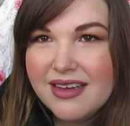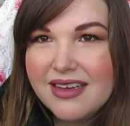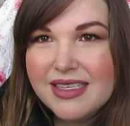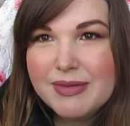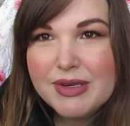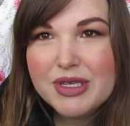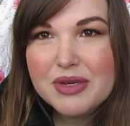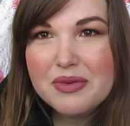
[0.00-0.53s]

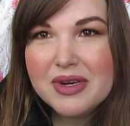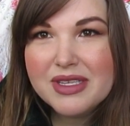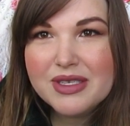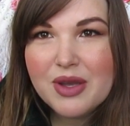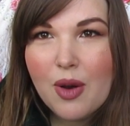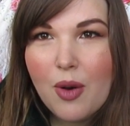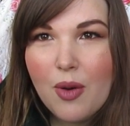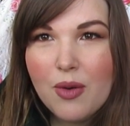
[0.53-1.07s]
especially when it's
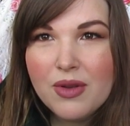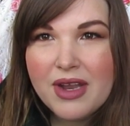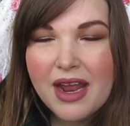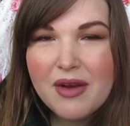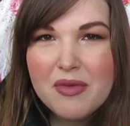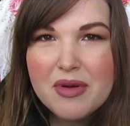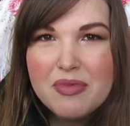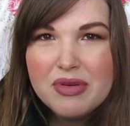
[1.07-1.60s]
cold,
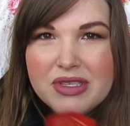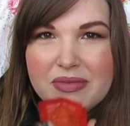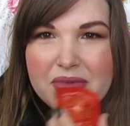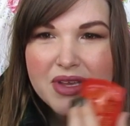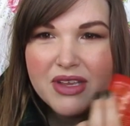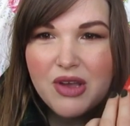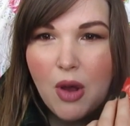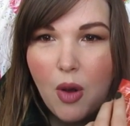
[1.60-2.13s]
I don't want to put
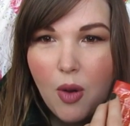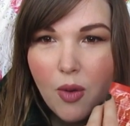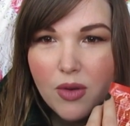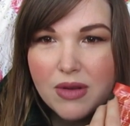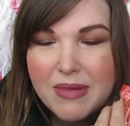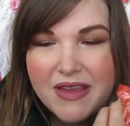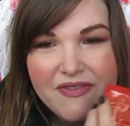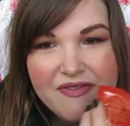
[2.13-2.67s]
something
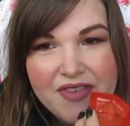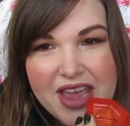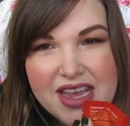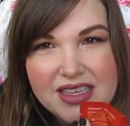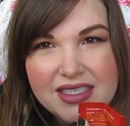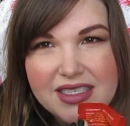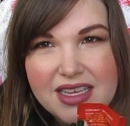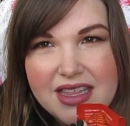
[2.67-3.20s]
cold in my
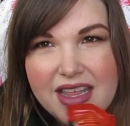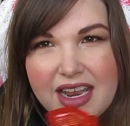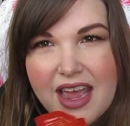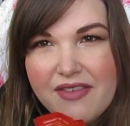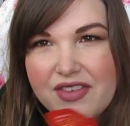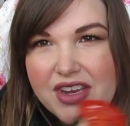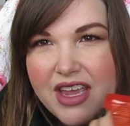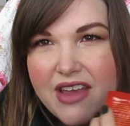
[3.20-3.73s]
face and then
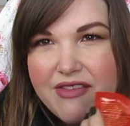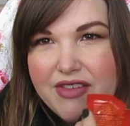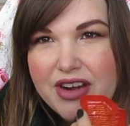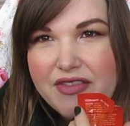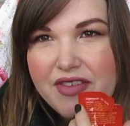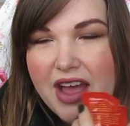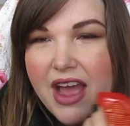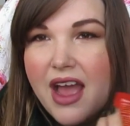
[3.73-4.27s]
have to get rid
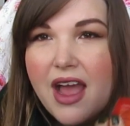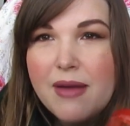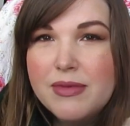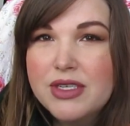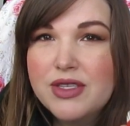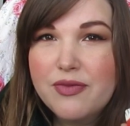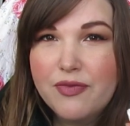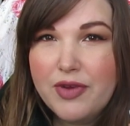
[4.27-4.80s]
of it. I'm
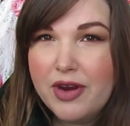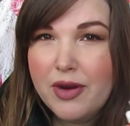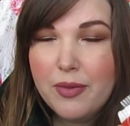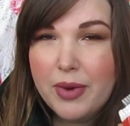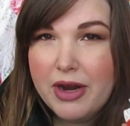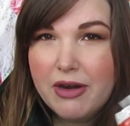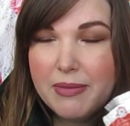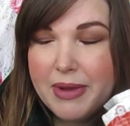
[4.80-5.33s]
just very
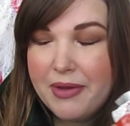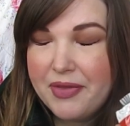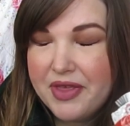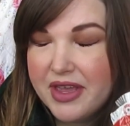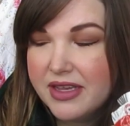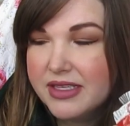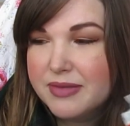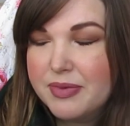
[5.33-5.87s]
weird about
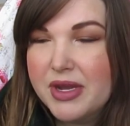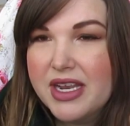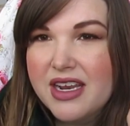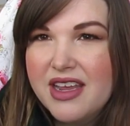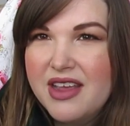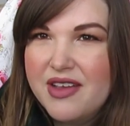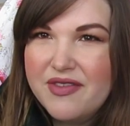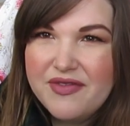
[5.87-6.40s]
things, but
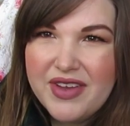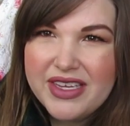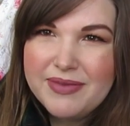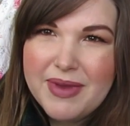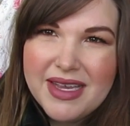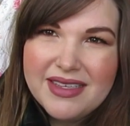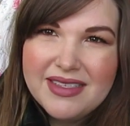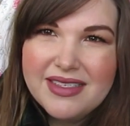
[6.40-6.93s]
face
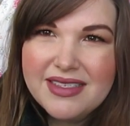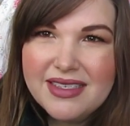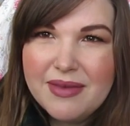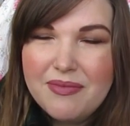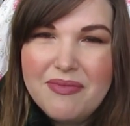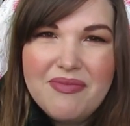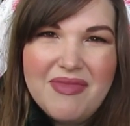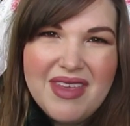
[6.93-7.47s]
masks,
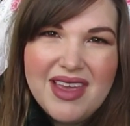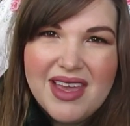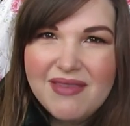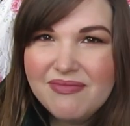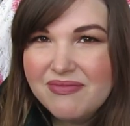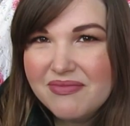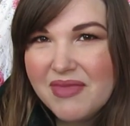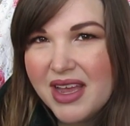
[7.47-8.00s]

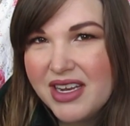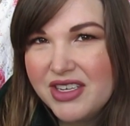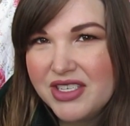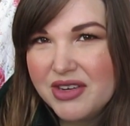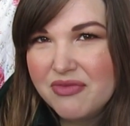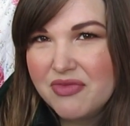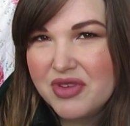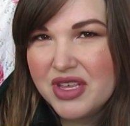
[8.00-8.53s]
I just
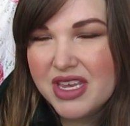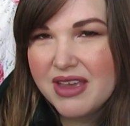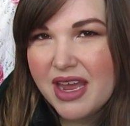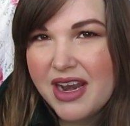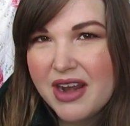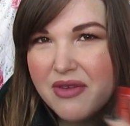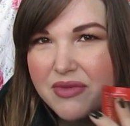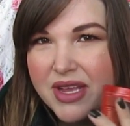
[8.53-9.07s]
don't really,
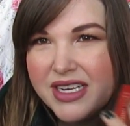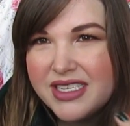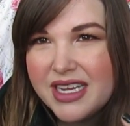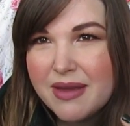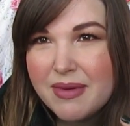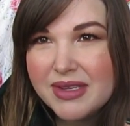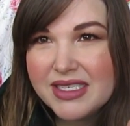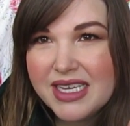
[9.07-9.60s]
and I don't like to
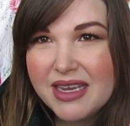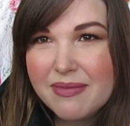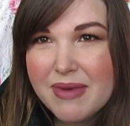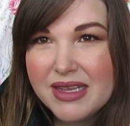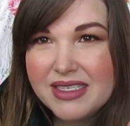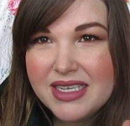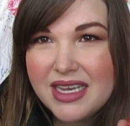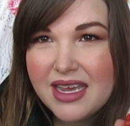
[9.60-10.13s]
get my sink
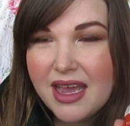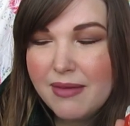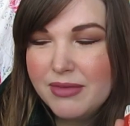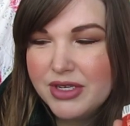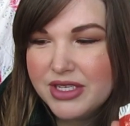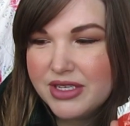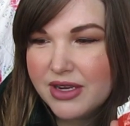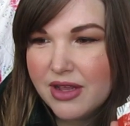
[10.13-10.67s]
messy. I'm
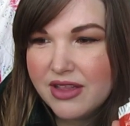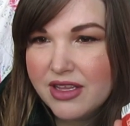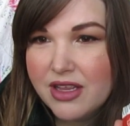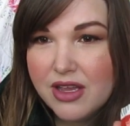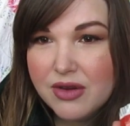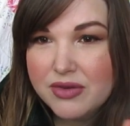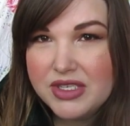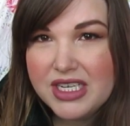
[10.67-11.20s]
just a little
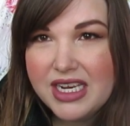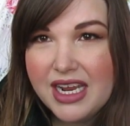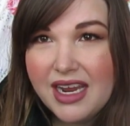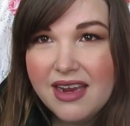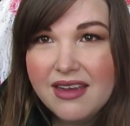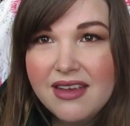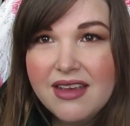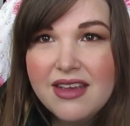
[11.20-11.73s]

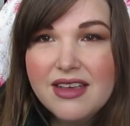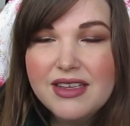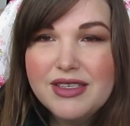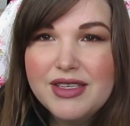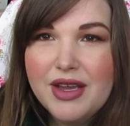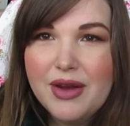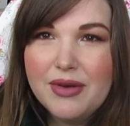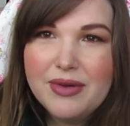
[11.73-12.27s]
OCD.
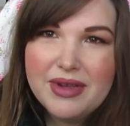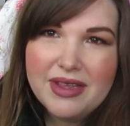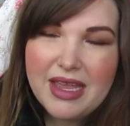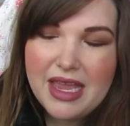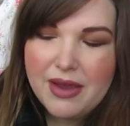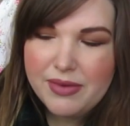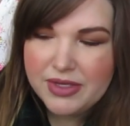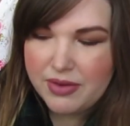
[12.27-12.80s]
So
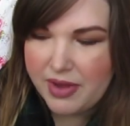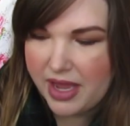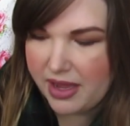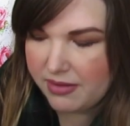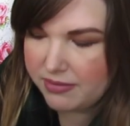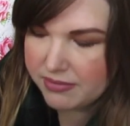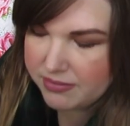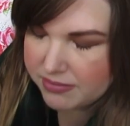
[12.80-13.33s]
it was
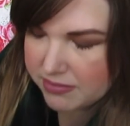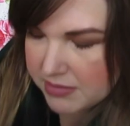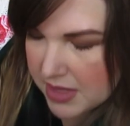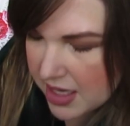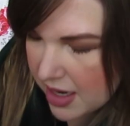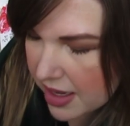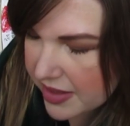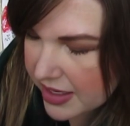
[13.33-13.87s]
okay.
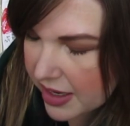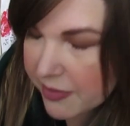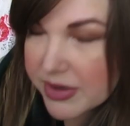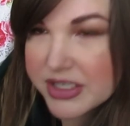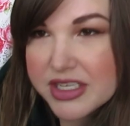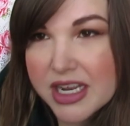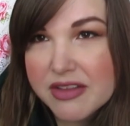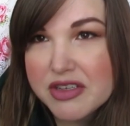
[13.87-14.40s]
I think I
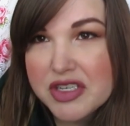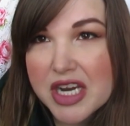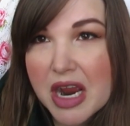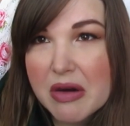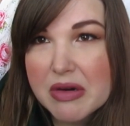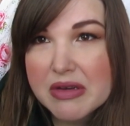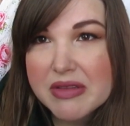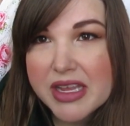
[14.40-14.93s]
rinsed out in the
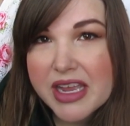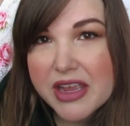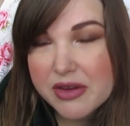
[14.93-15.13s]
shower like I